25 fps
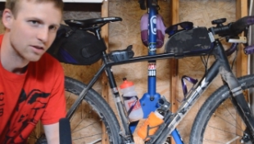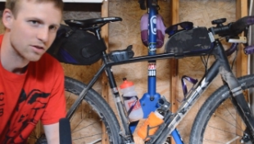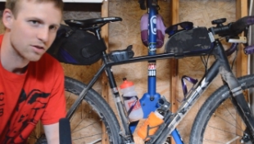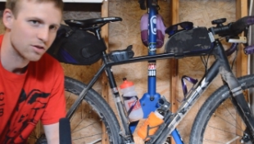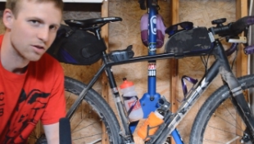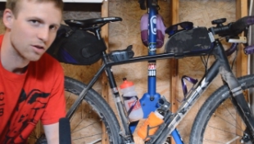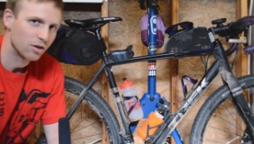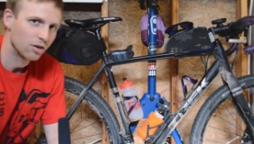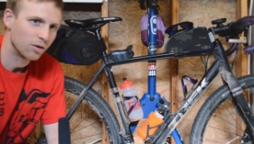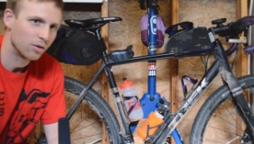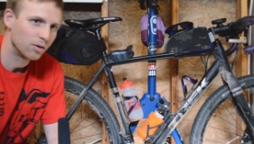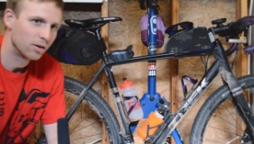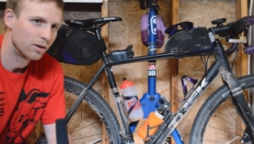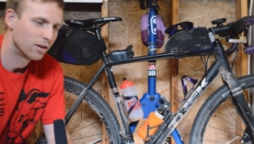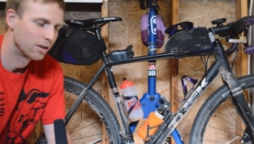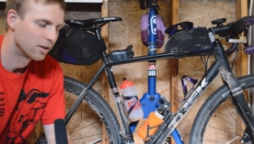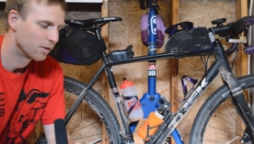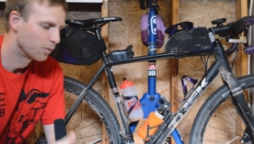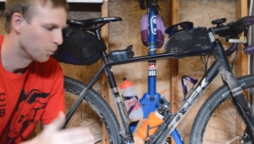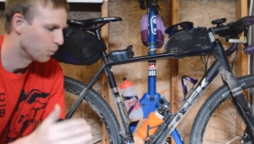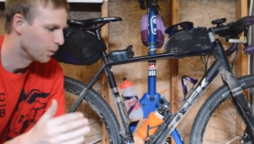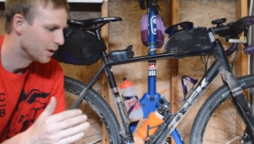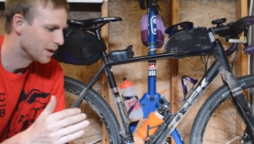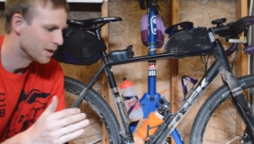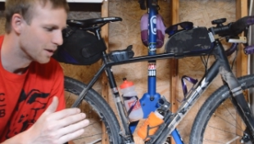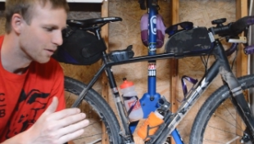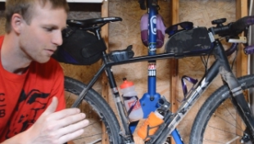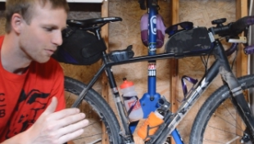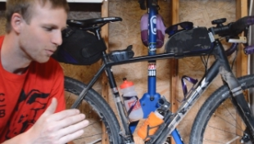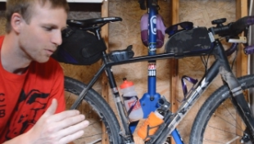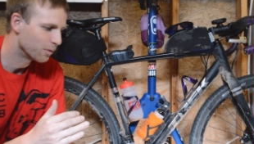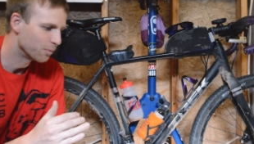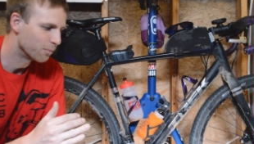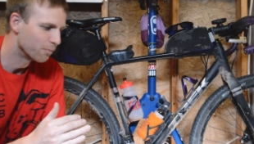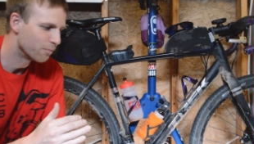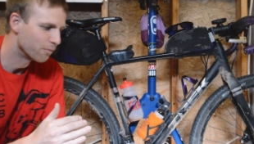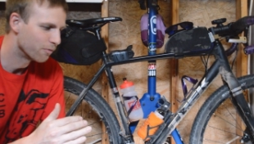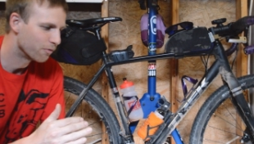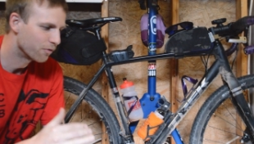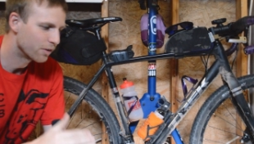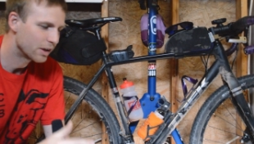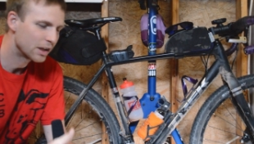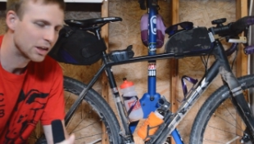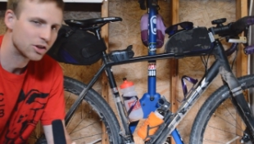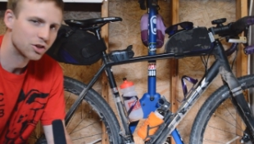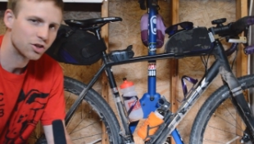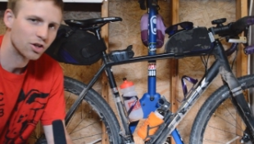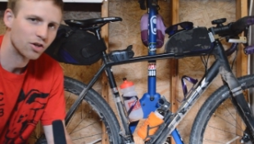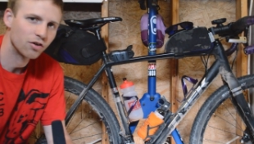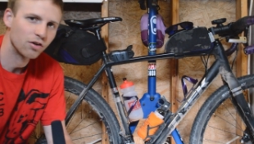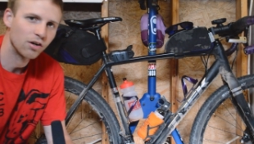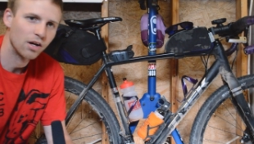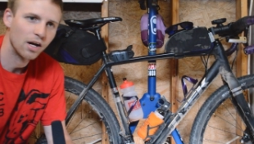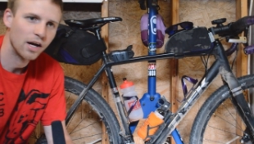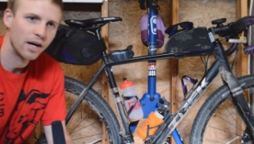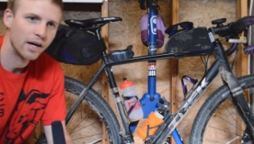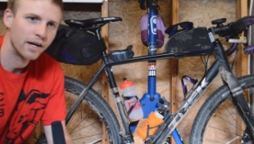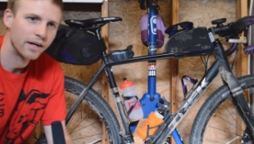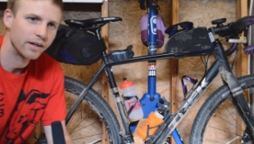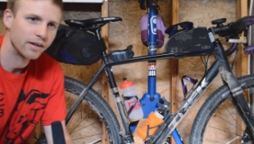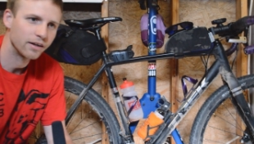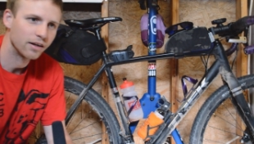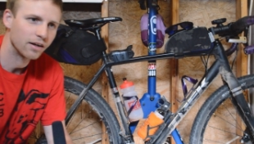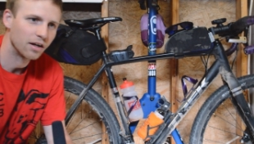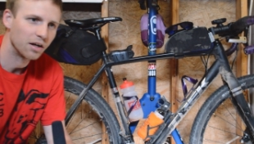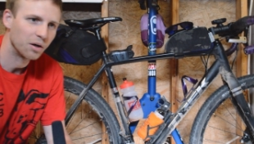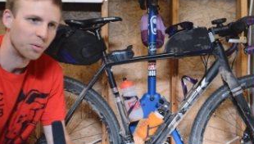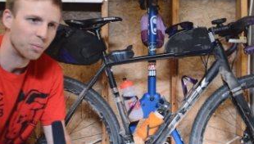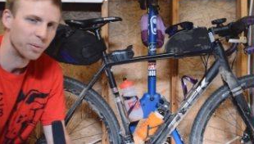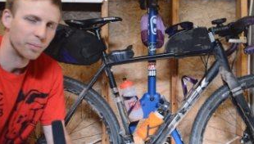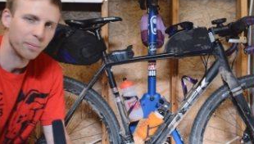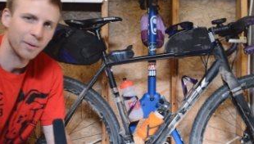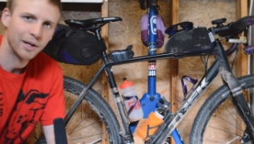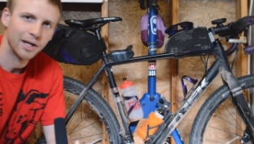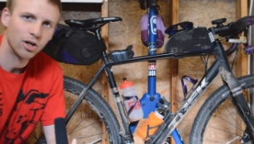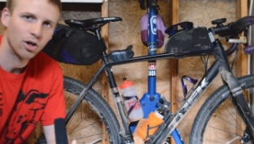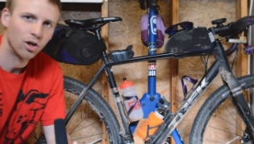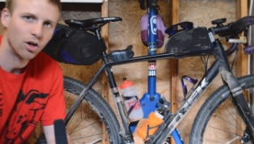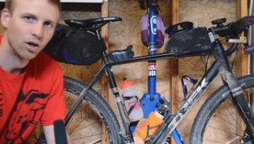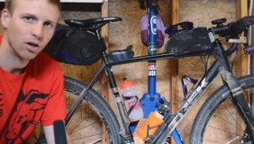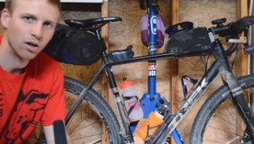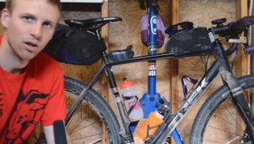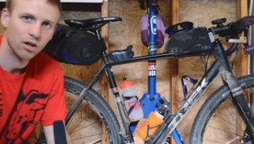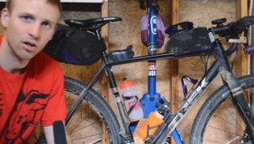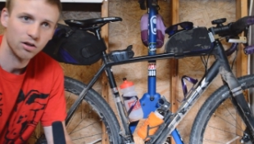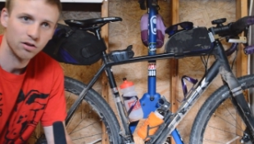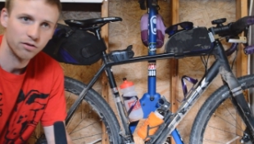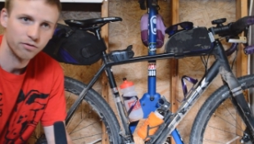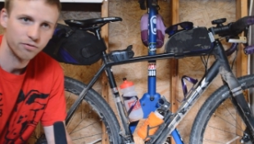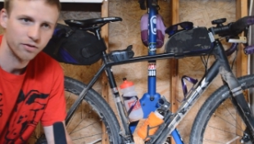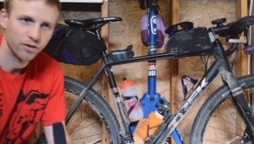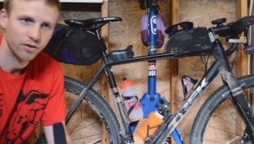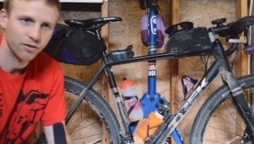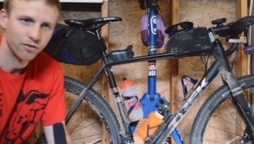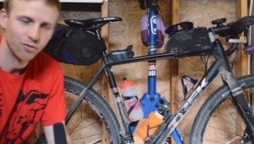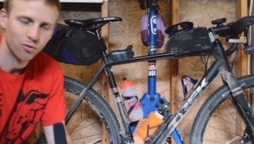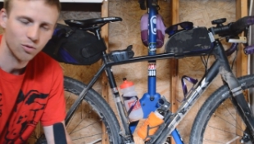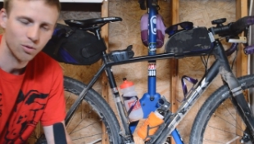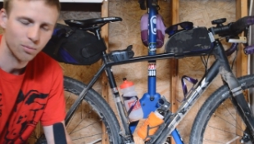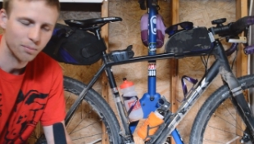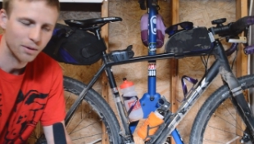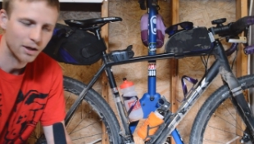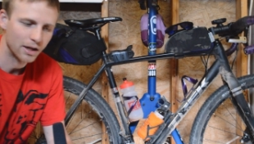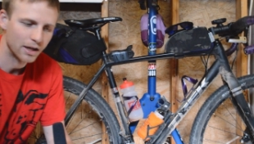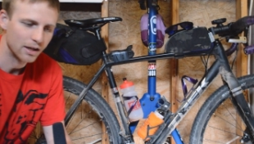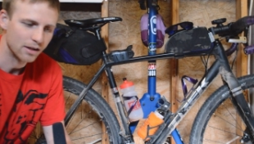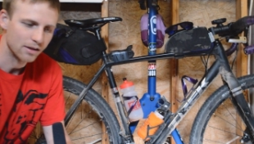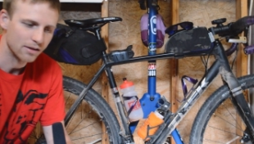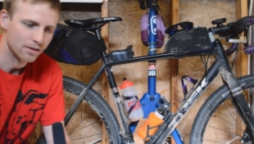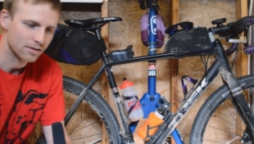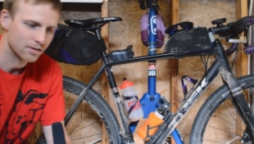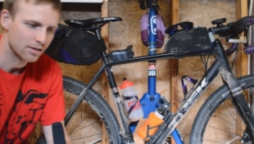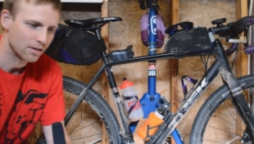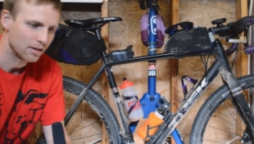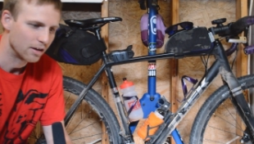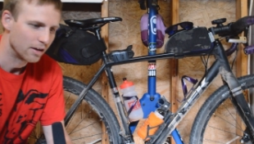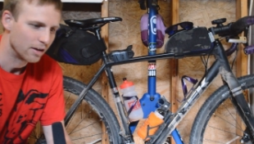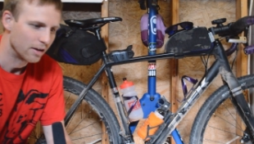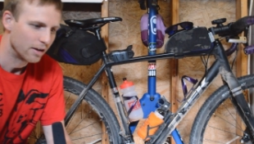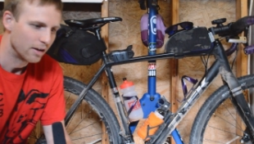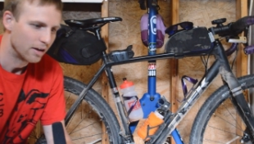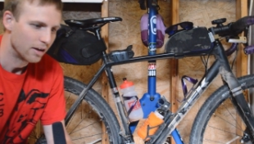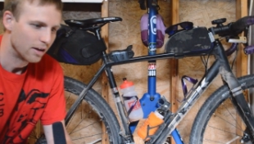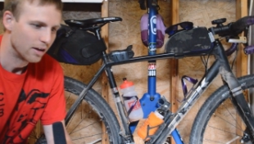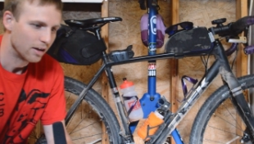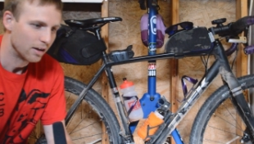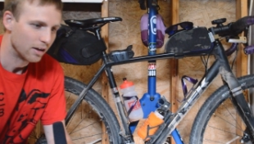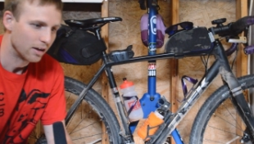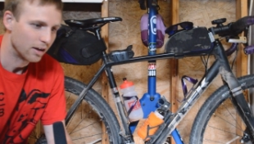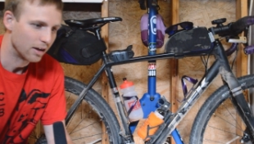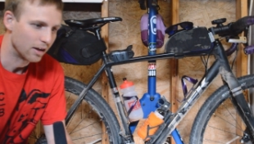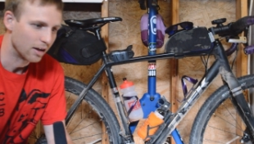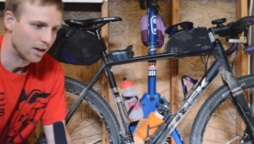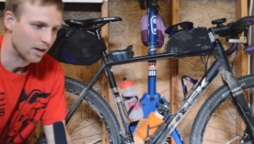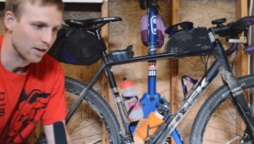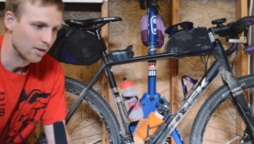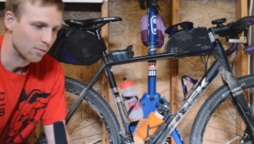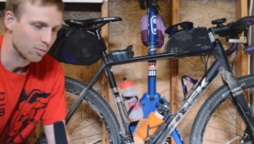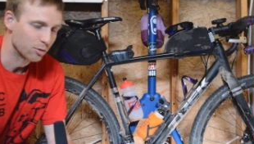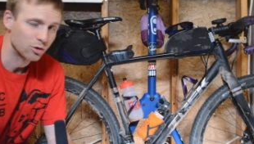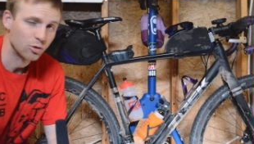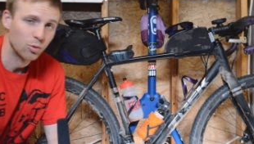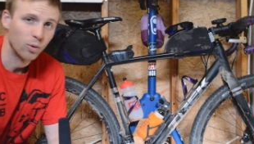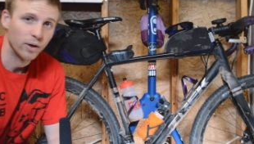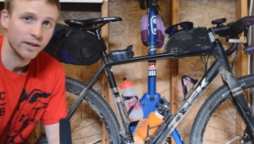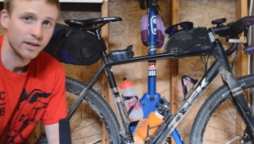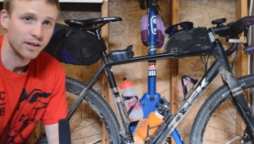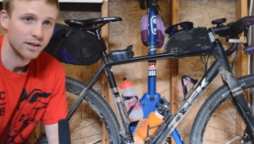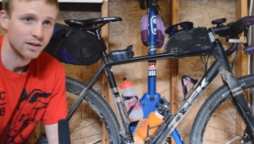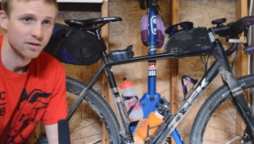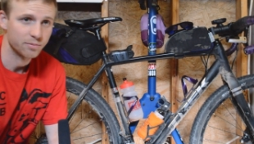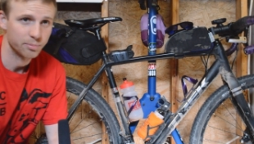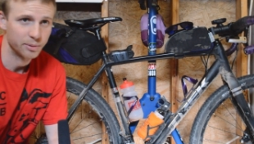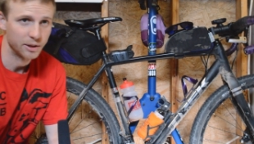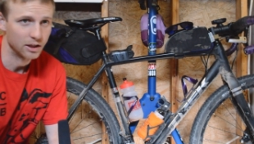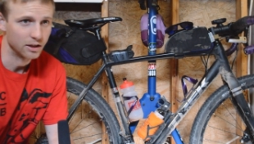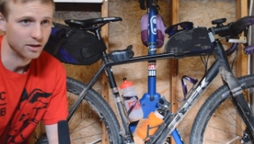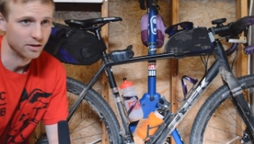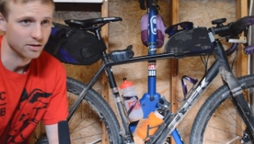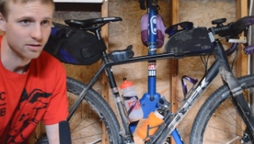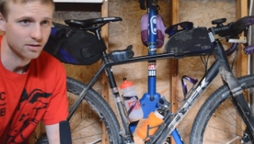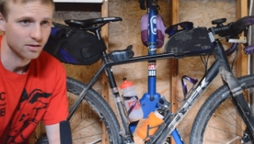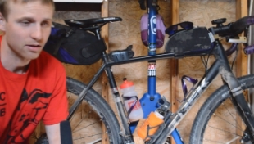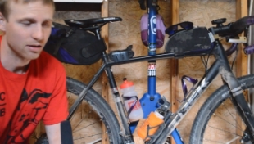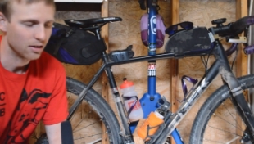So we, we finished the ride, um, we made it all 154 miles, and it was quite the experience.